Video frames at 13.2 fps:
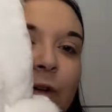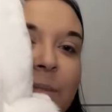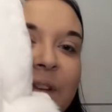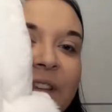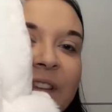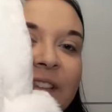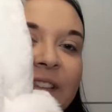who
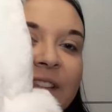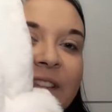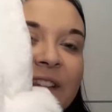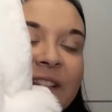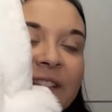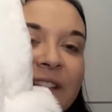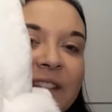misses the
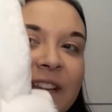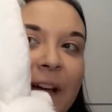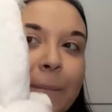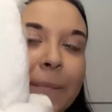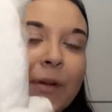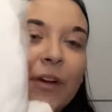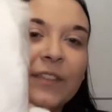Disney
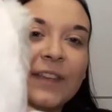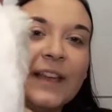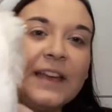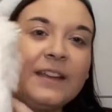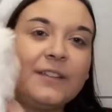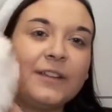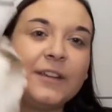stamp? Because
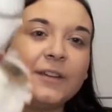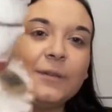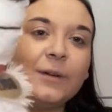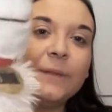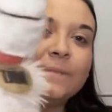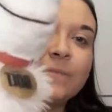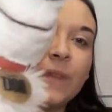I
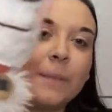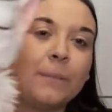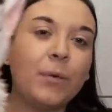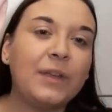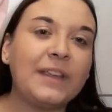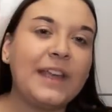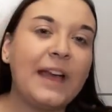do.
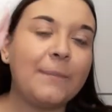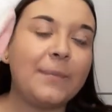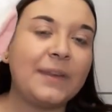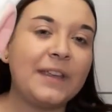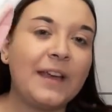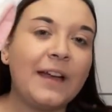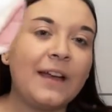But yep,
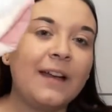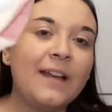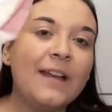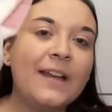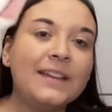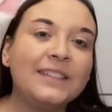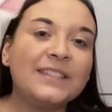yeah.
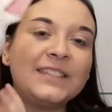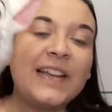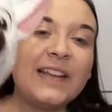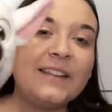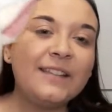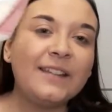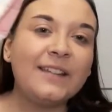
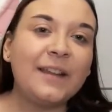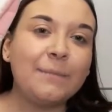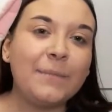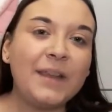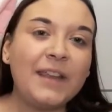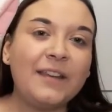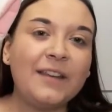Standard
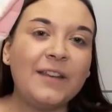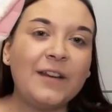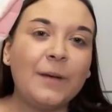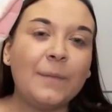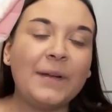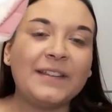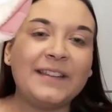
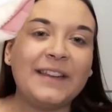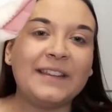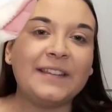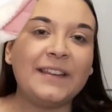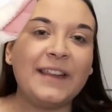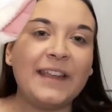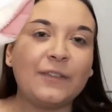medium
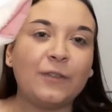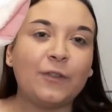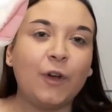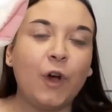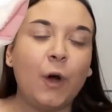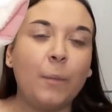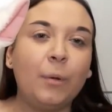Disney
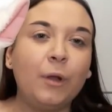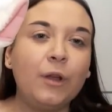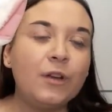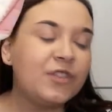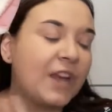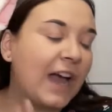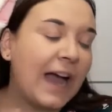store
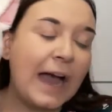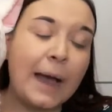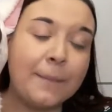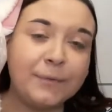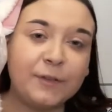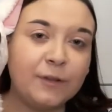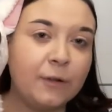plush.
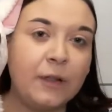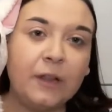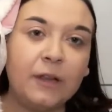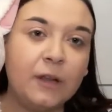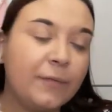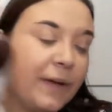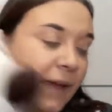Absolutely
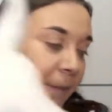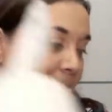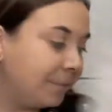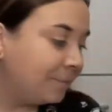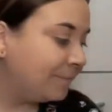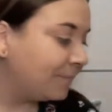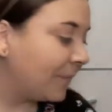love him.
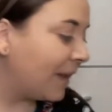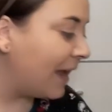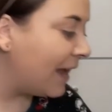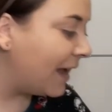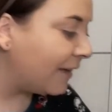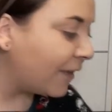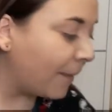
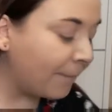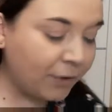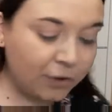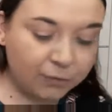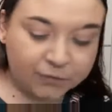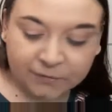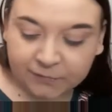He is
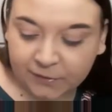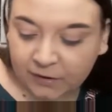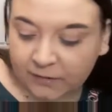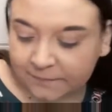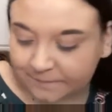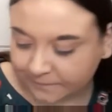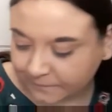
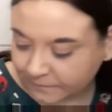beautiful.